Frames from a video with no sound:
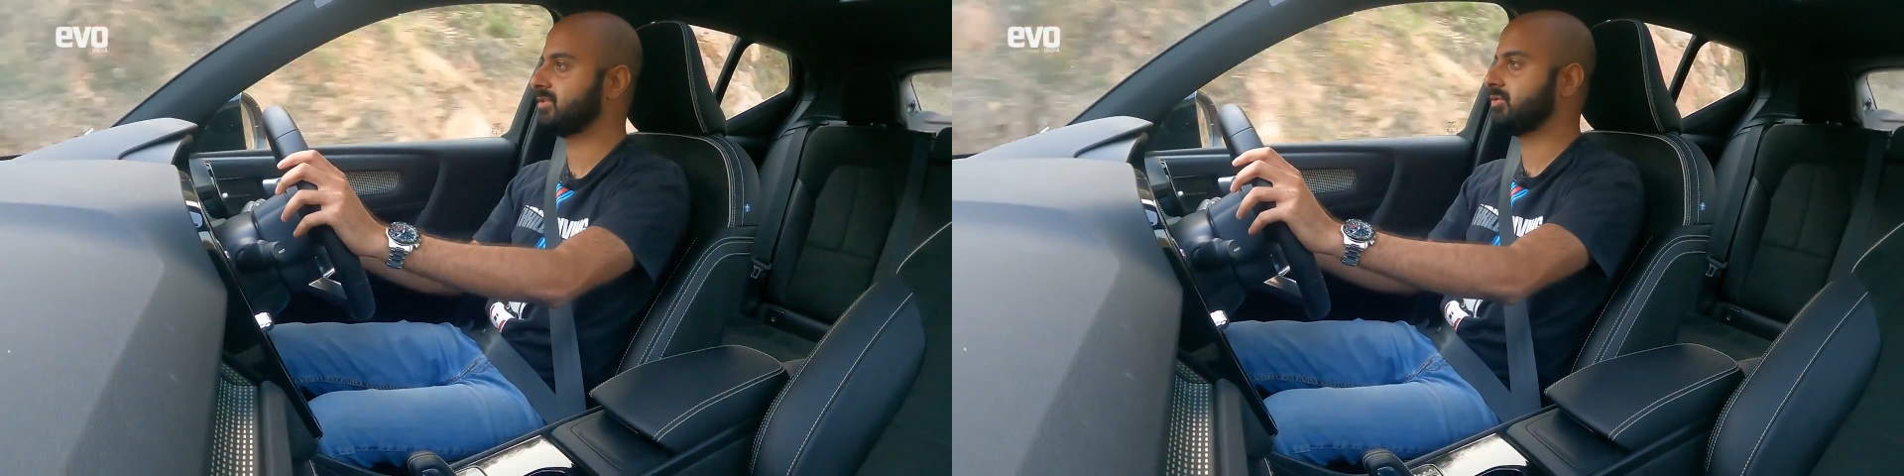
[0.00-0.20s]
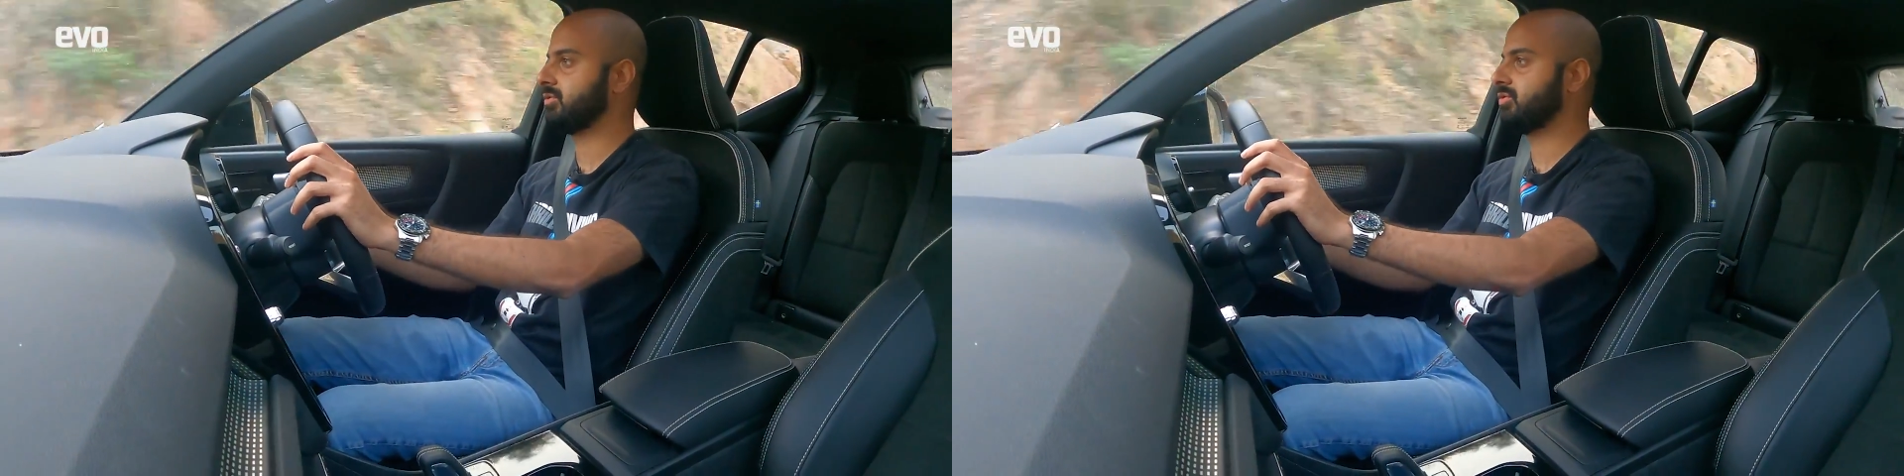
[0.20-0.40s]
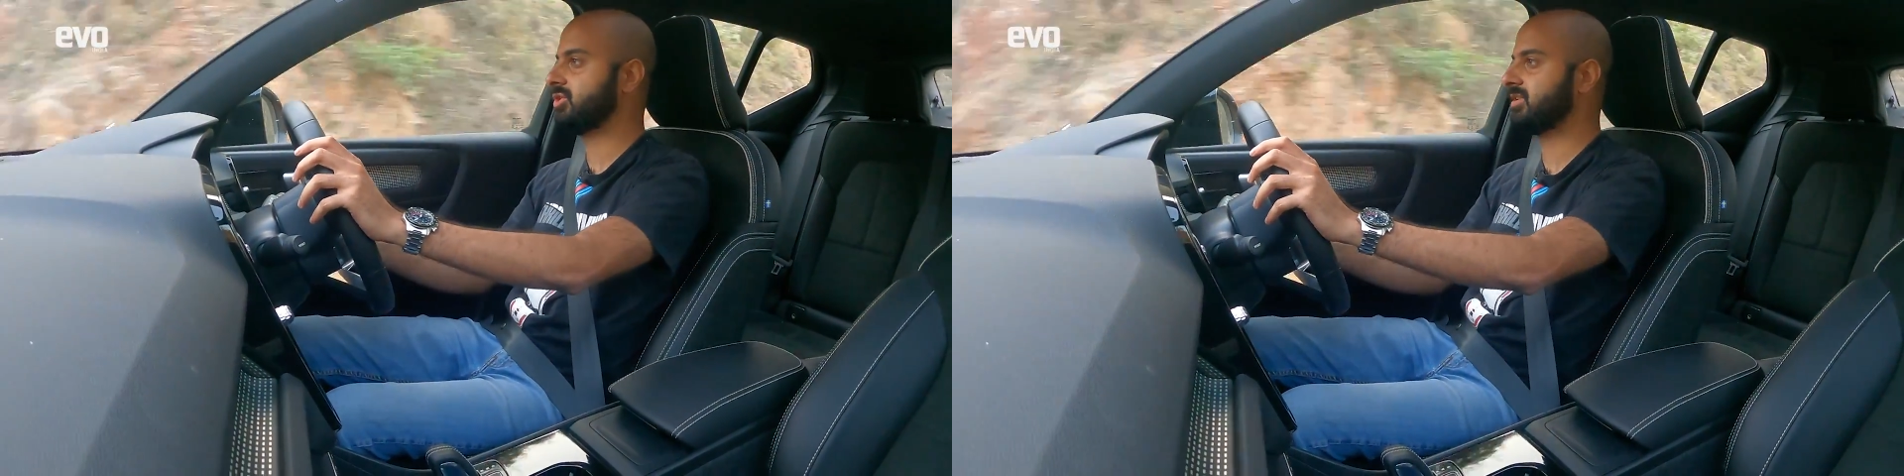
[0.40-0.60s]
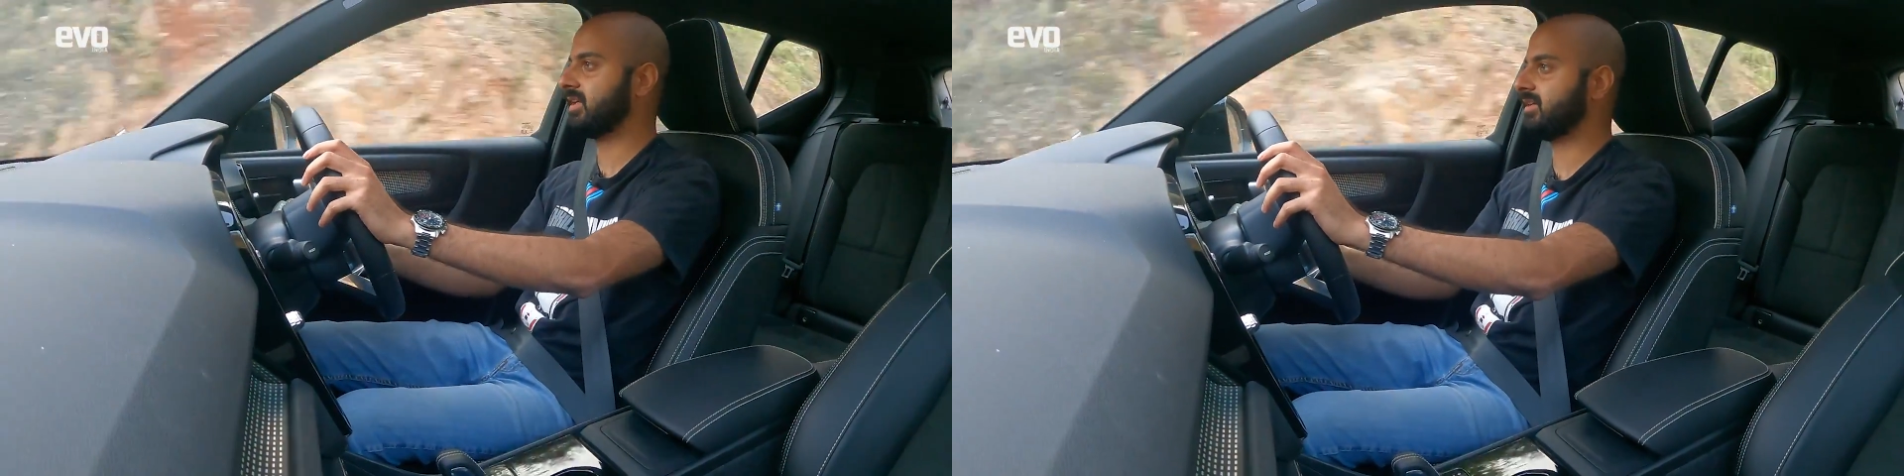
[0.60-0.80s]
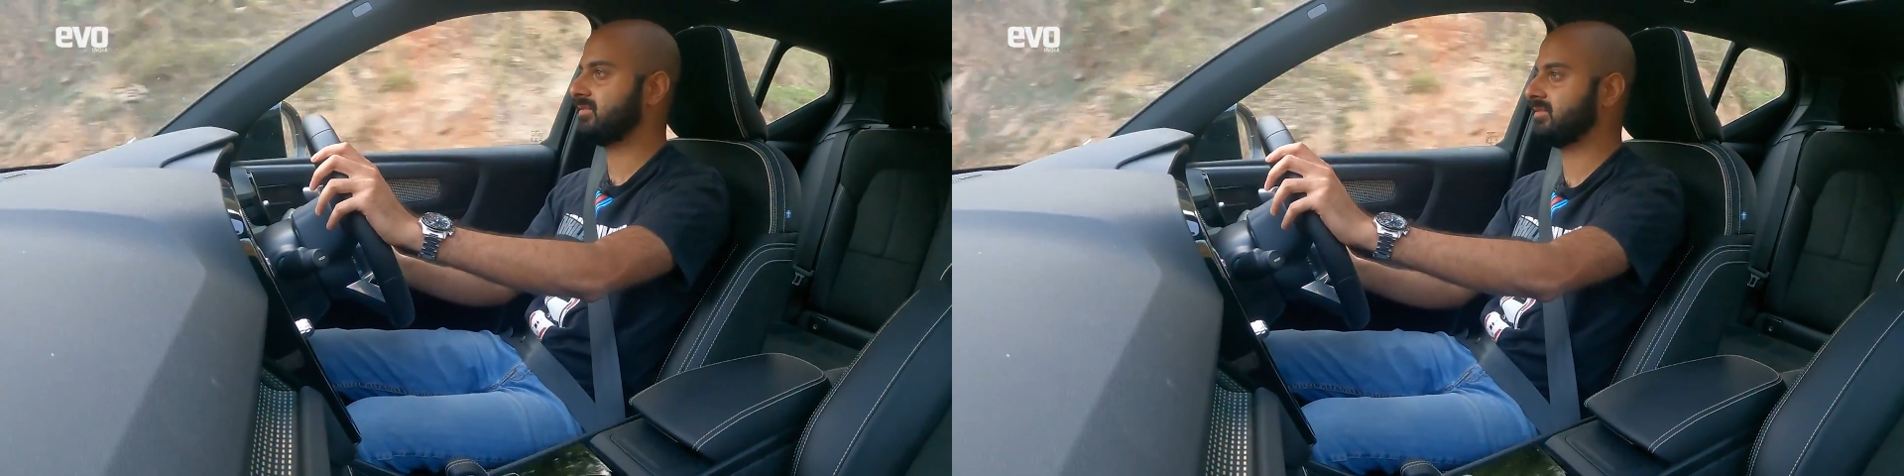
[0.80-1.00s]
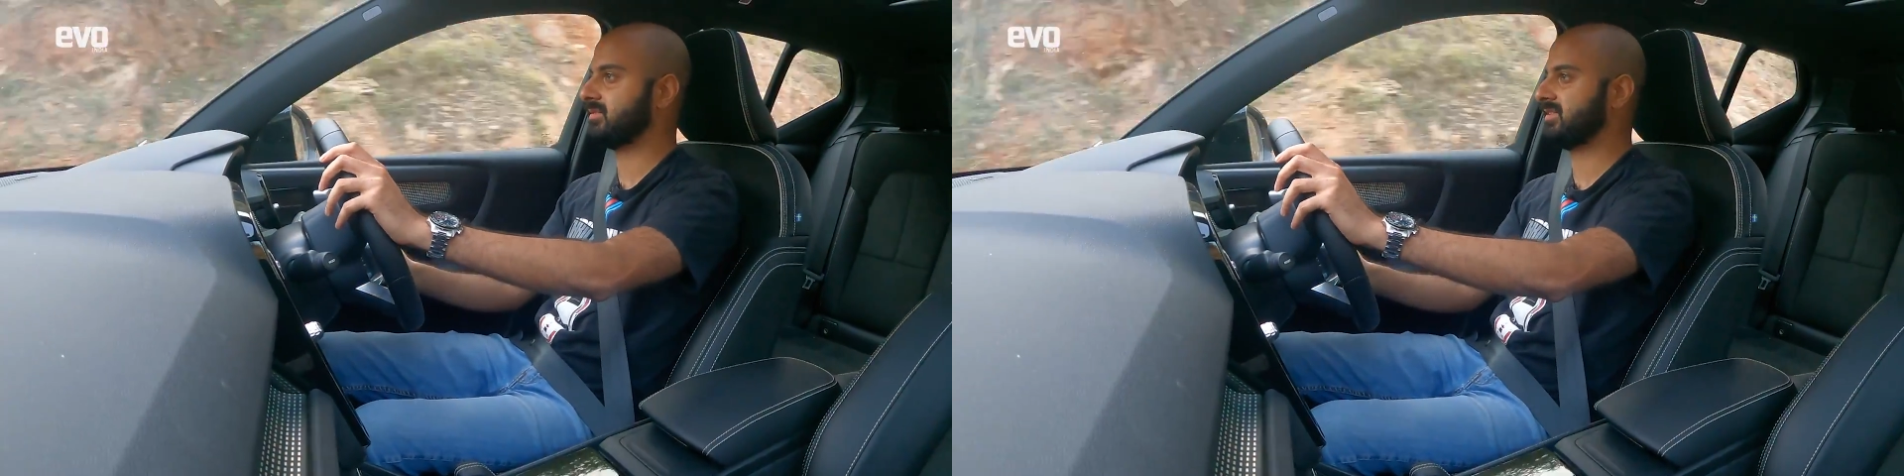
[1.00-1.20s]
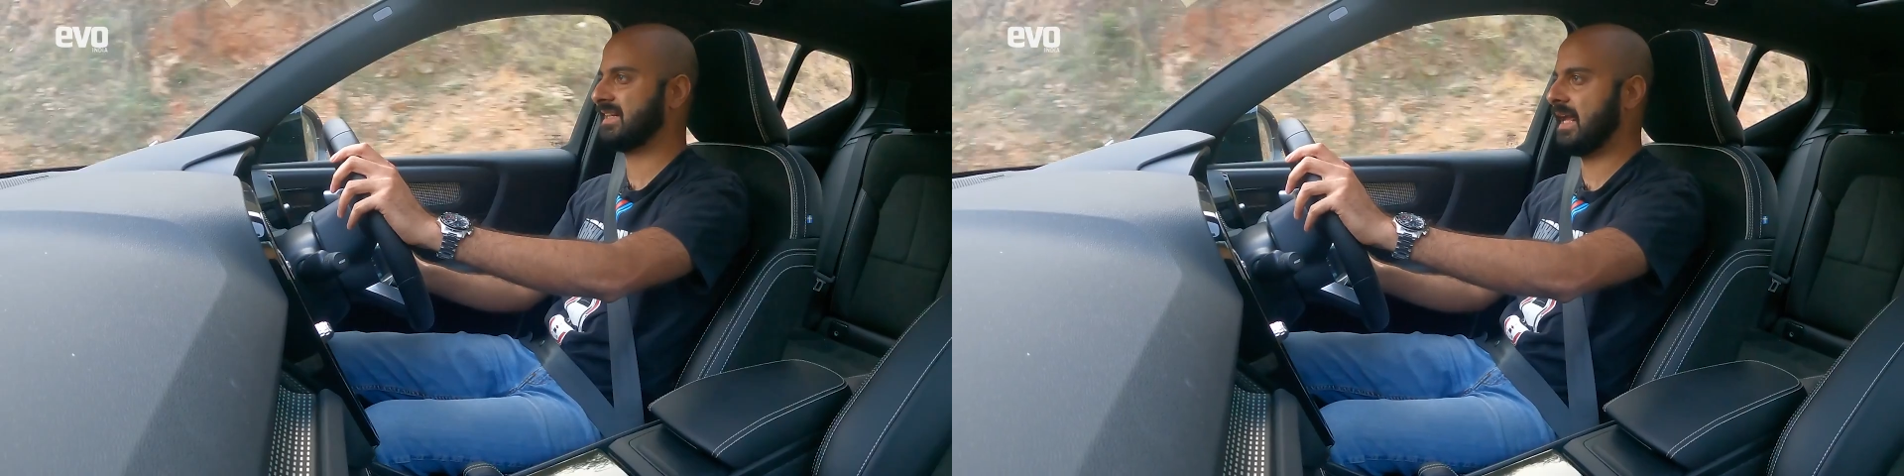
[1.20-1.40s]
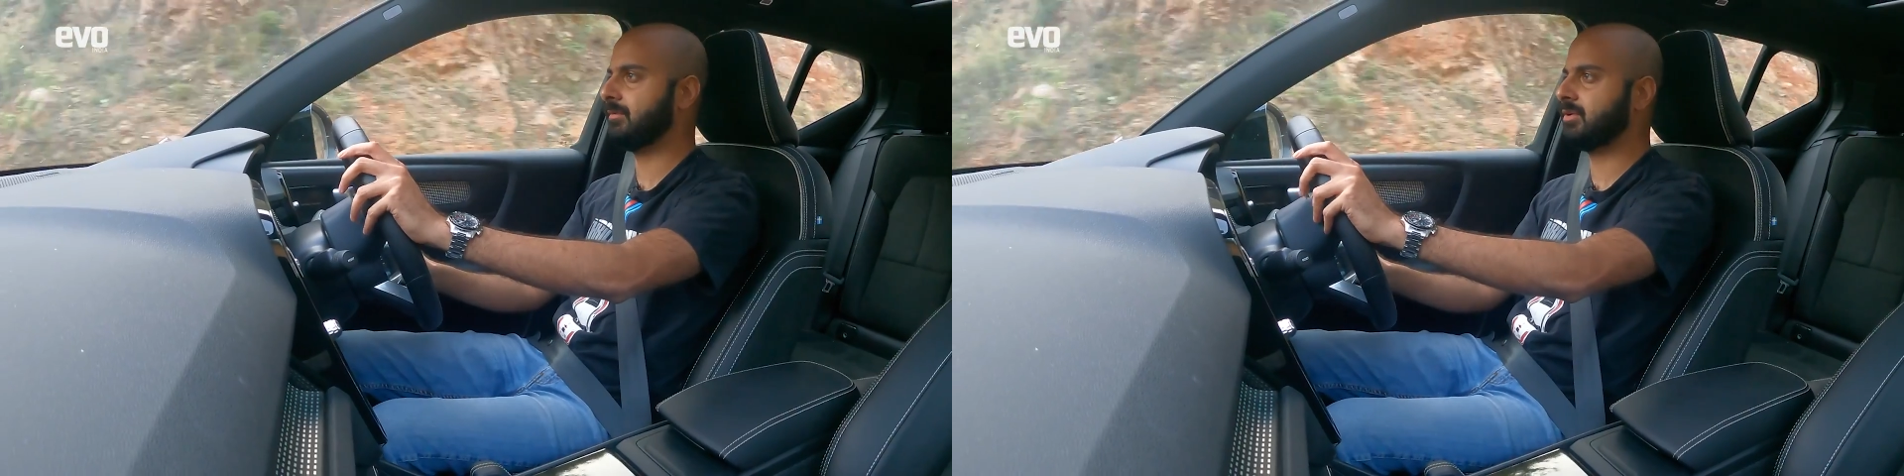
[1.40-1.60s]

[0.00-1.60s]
You know, you just stab